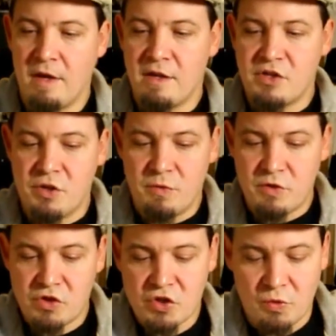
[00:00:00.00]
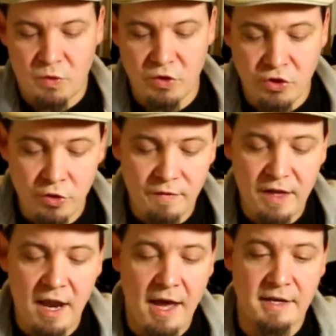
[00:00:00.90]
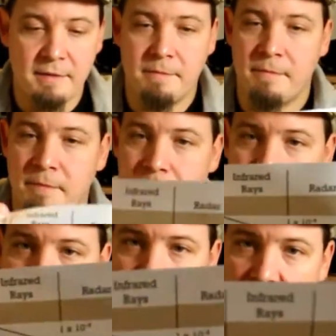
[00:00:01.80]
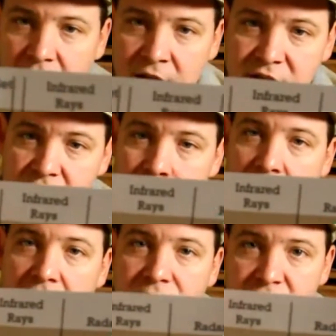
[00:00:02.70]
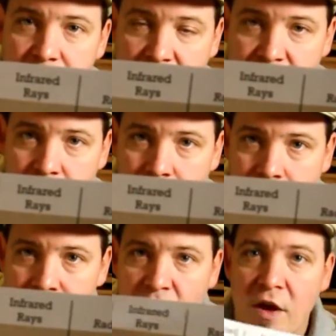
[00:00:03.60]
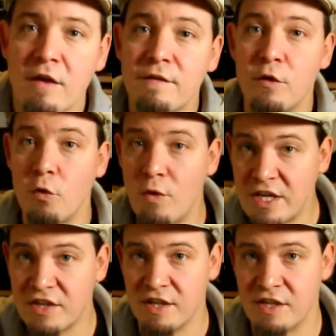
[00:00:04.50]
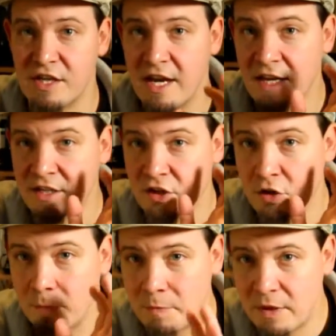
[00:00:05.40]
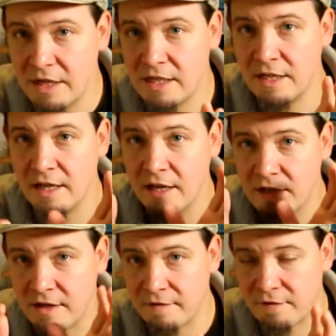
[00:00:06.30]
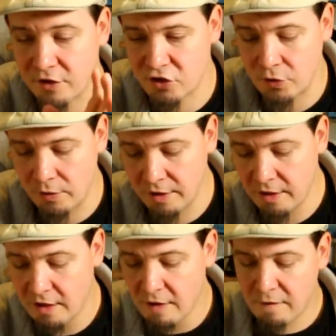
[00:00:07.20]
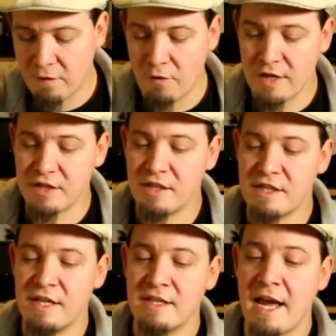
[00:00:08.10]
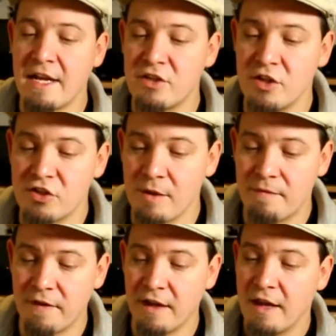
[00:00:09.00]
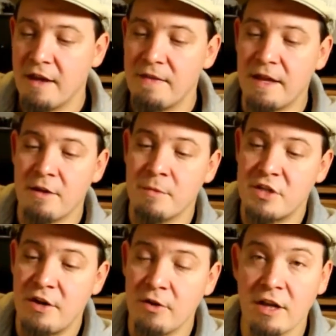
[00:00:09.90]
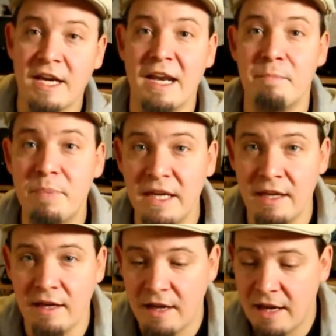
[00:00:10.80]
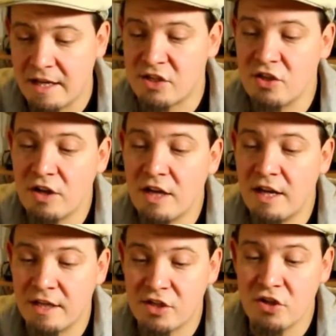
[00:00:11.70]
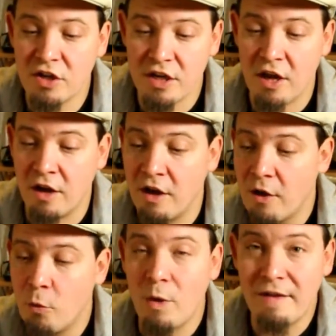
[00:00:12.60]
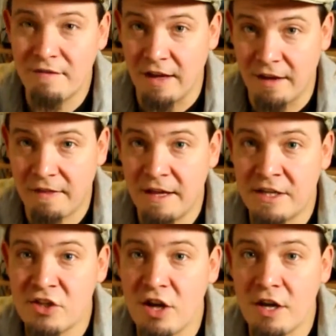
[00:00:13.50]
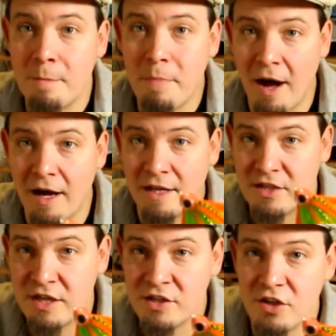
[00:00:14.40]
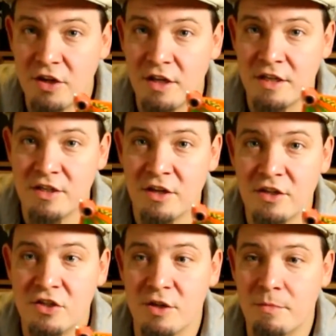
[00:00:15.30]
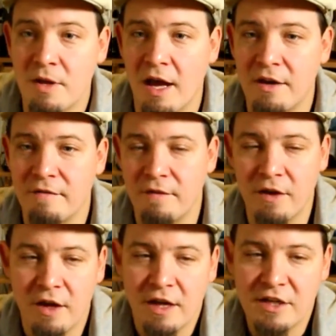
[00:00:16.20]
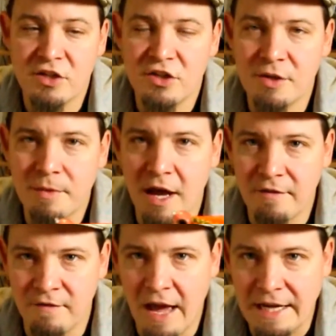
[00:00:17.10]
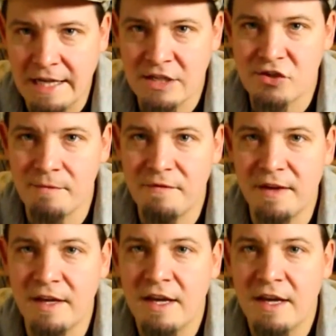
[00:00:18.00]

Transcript: So UV light is a part of a spectrum. Fluorescence is a completely different story. Fluorescence is actually something that a material can be. It's not a wavelength. It's not a it's not some kind of light. It's something.